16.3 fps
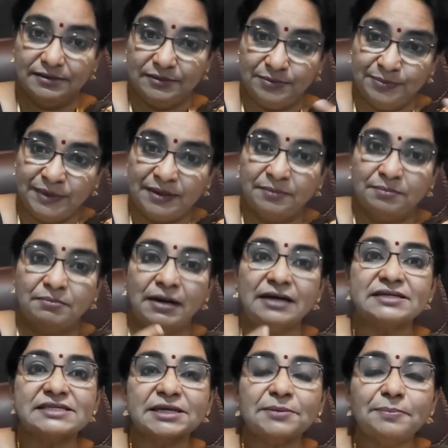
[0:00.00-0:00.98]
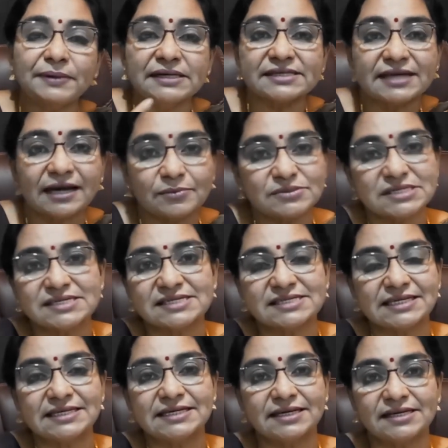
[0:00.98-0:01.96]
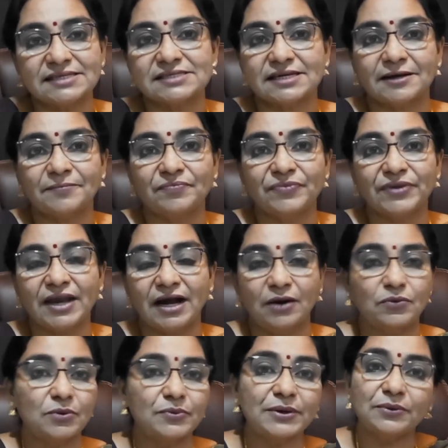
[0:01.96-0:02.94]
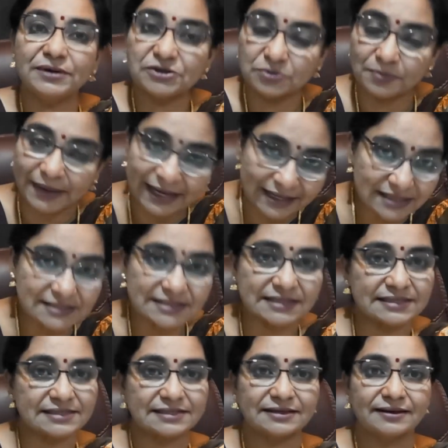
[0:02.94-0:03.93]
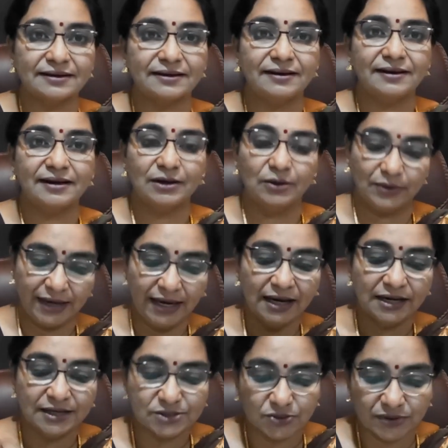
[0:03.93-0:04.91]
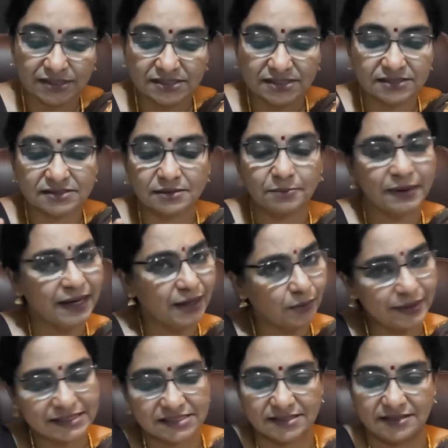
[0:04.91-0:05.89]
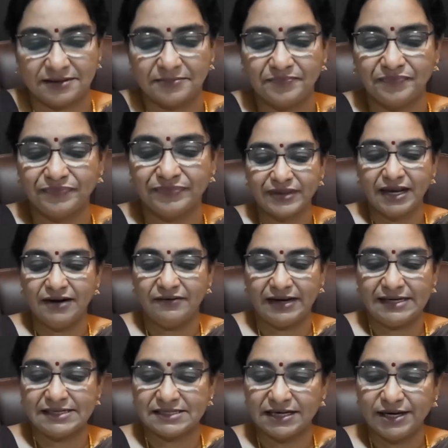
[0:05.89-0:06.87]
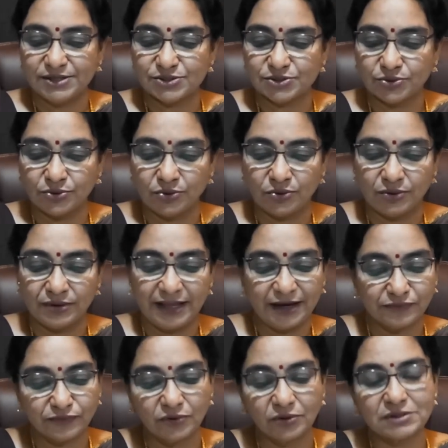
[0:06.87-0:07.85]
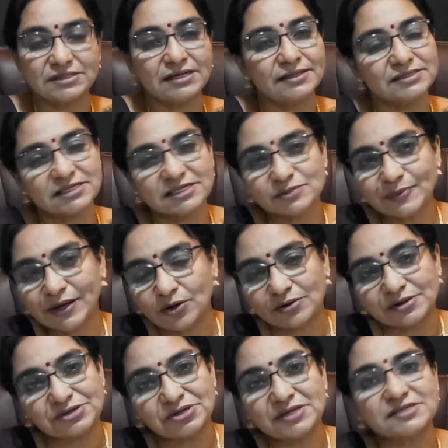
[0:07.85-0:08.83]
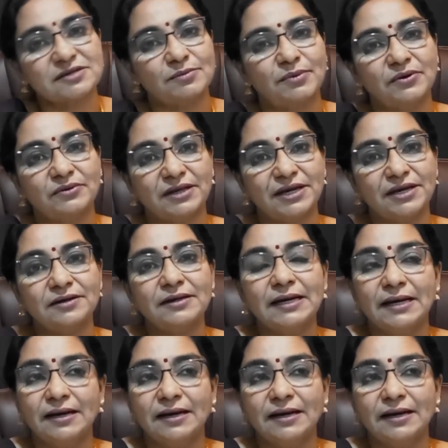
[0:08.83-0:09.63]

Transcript: multiple times it is increasing. How are we going to manage it? Okay, so this is the big question, right? So therefore, just be conscious about the